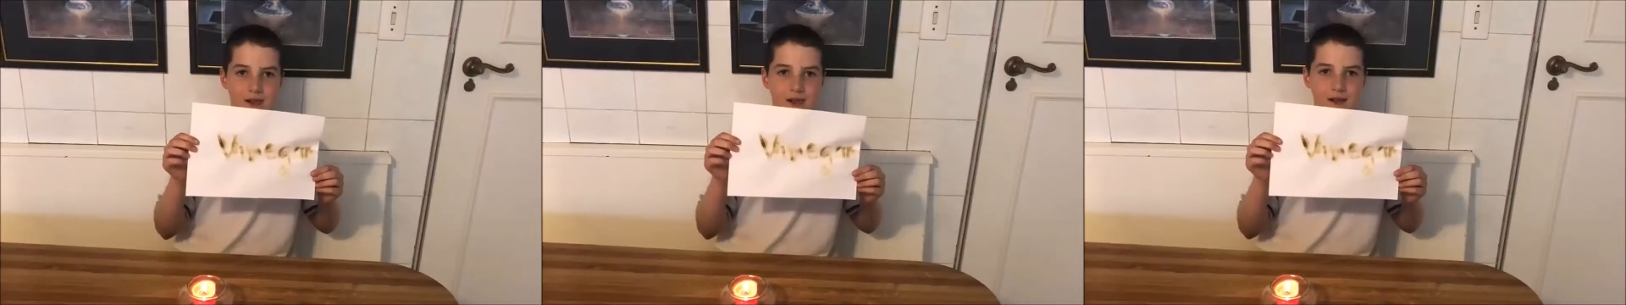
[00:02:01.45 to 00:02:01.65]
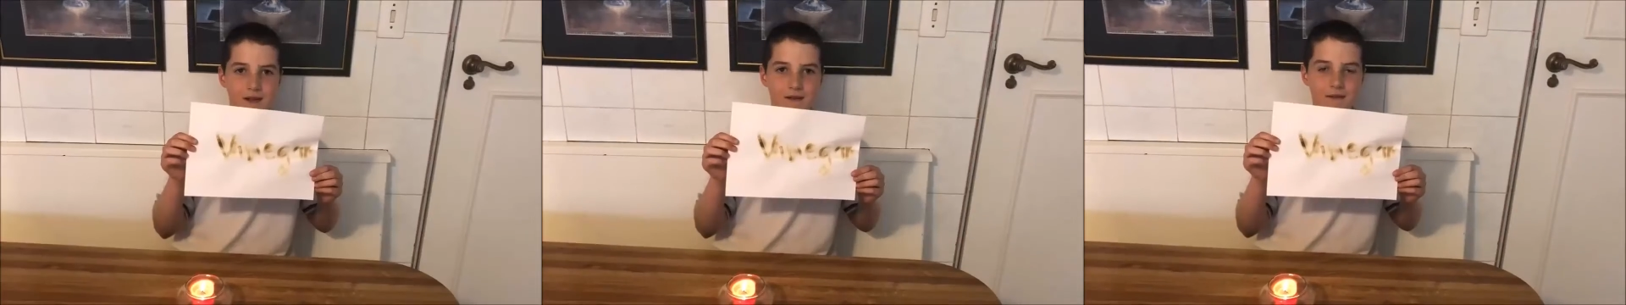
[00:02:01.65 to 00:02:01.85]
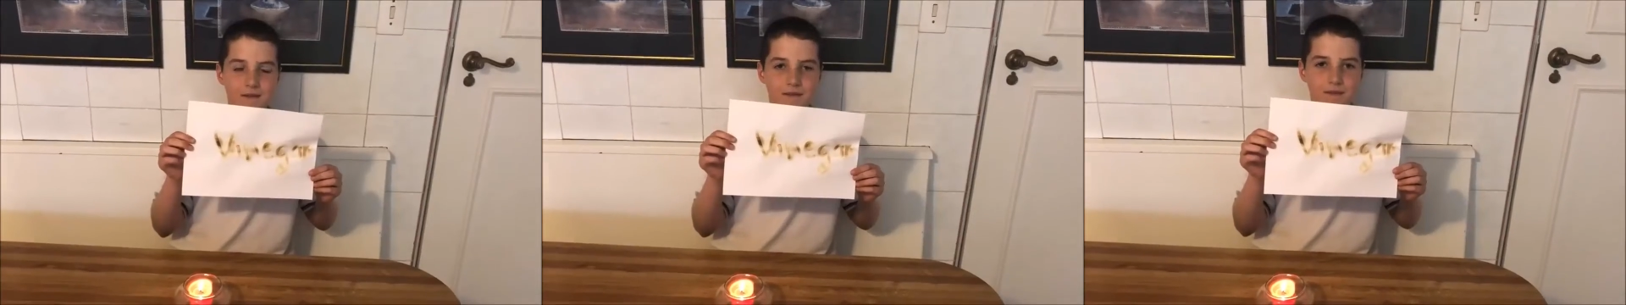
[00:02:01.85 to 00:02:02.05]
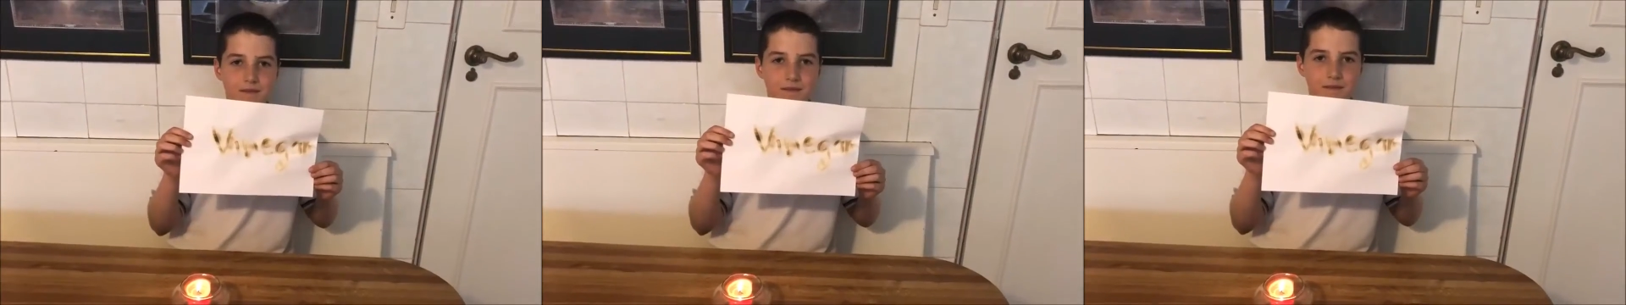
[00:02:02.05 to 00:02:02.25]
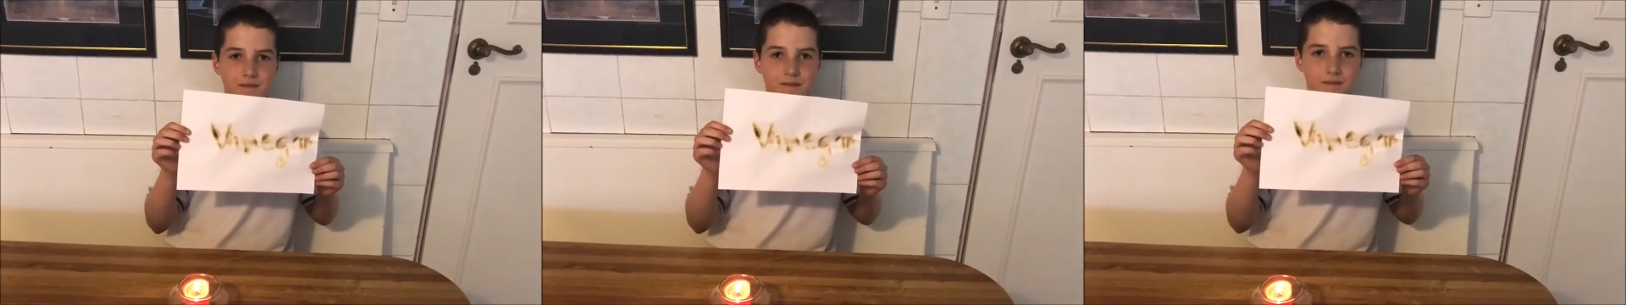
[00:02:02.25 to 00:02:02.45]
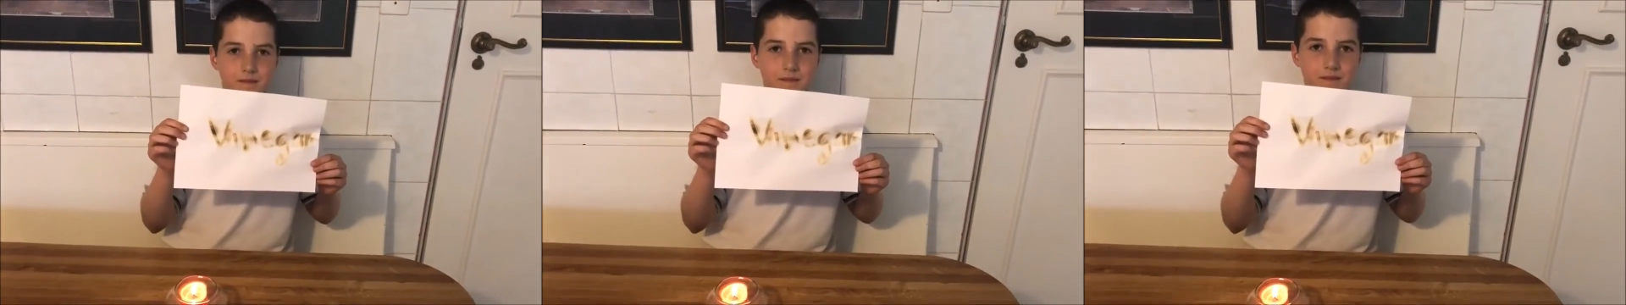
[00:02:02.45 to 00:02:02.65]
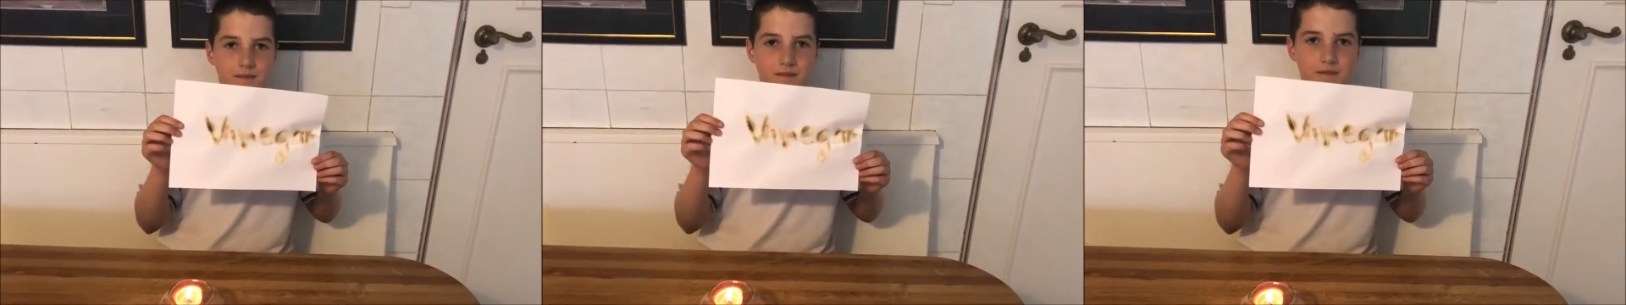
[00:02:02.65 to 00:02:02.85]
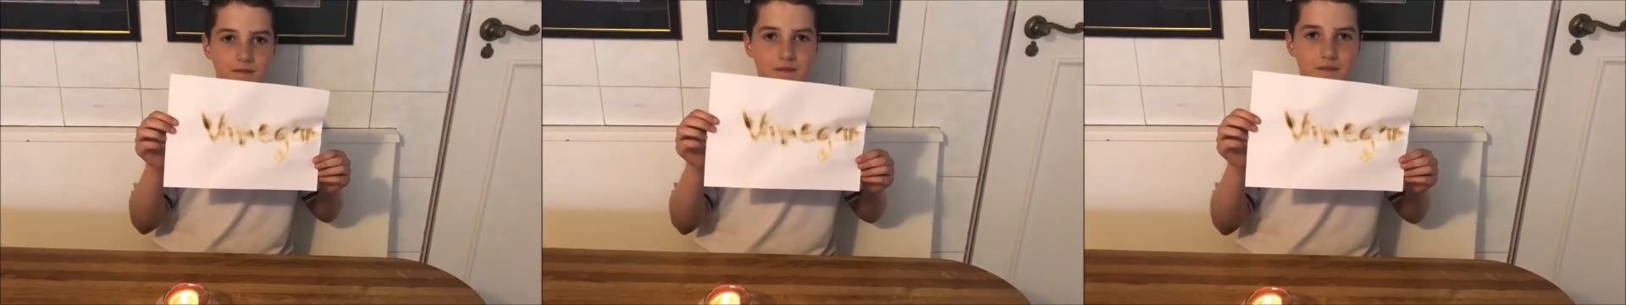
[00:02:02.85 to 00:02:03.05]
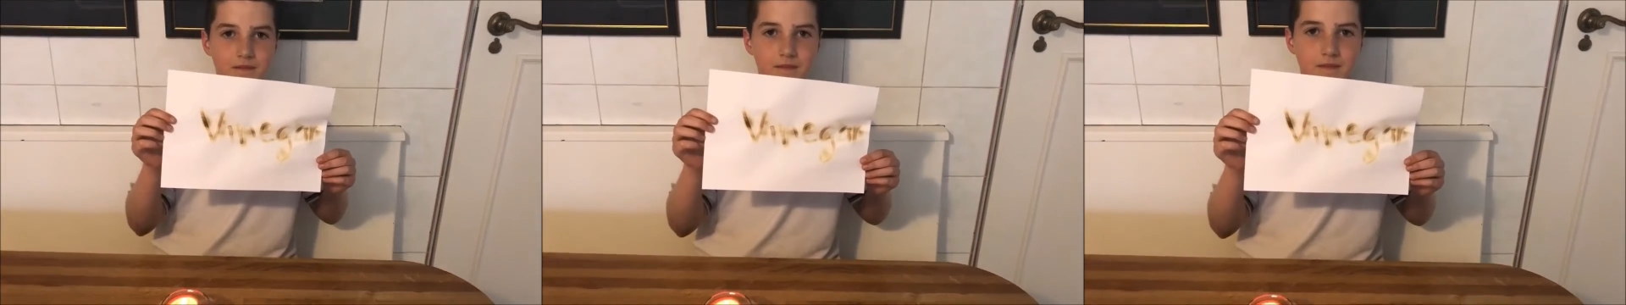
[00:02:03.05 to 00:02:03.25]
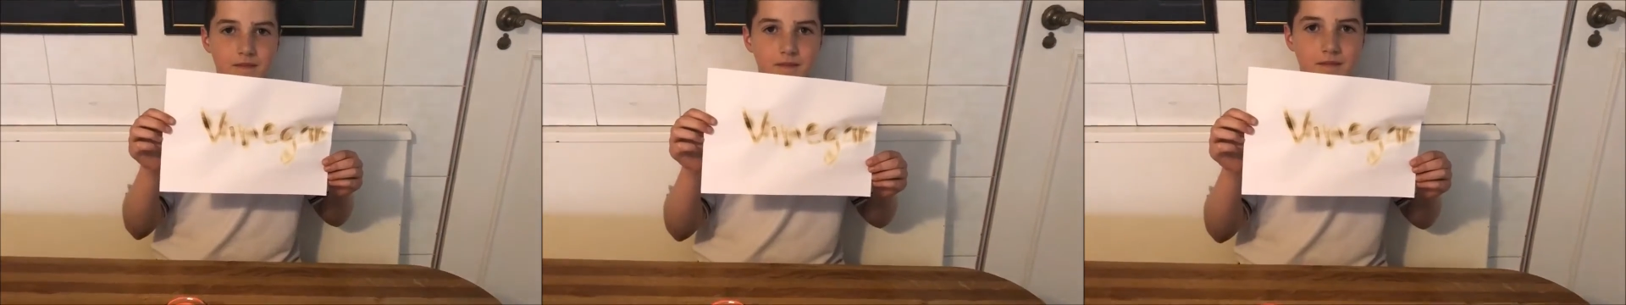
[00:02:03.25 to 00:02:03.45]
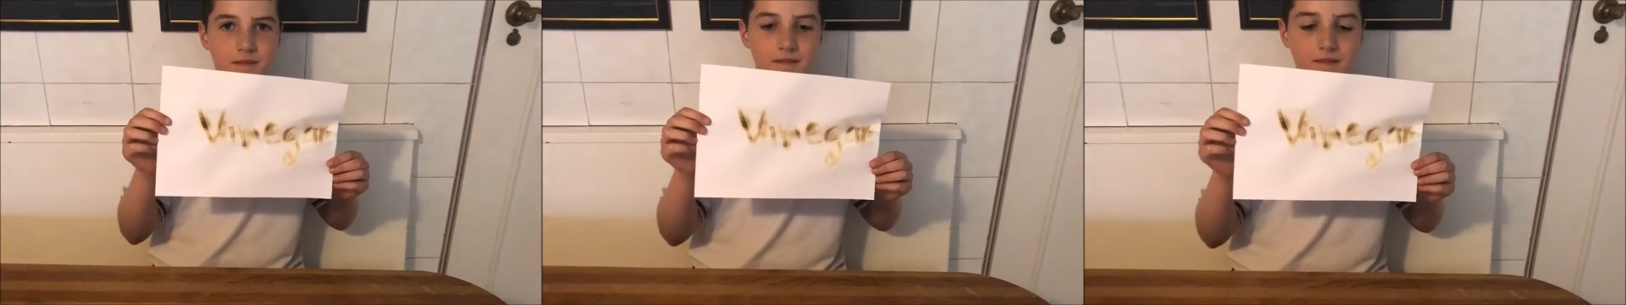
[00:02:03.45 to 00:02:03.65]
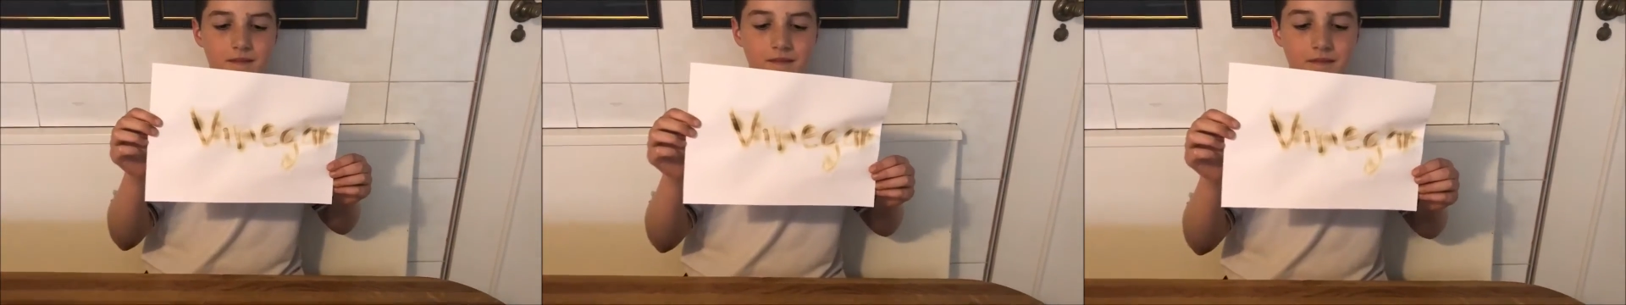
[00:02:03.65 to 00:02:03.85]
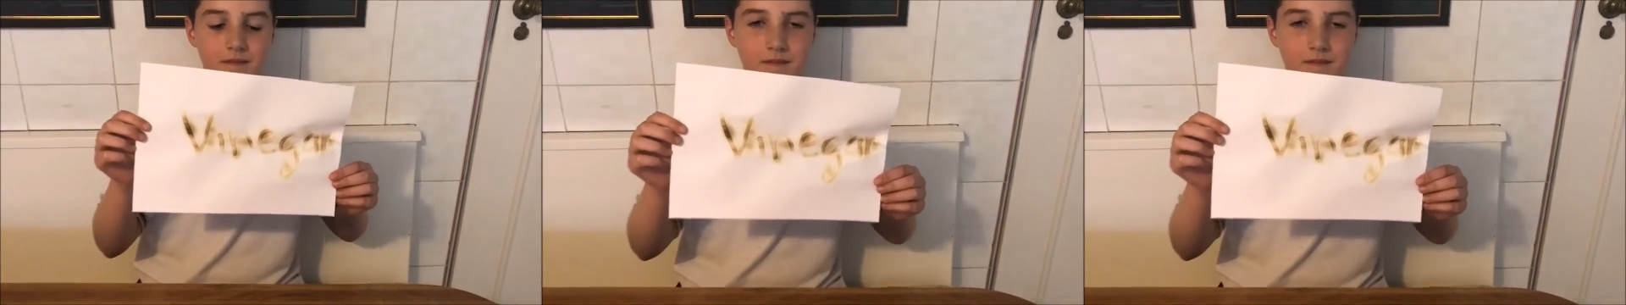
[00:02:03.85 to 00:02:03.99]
Nothing is said.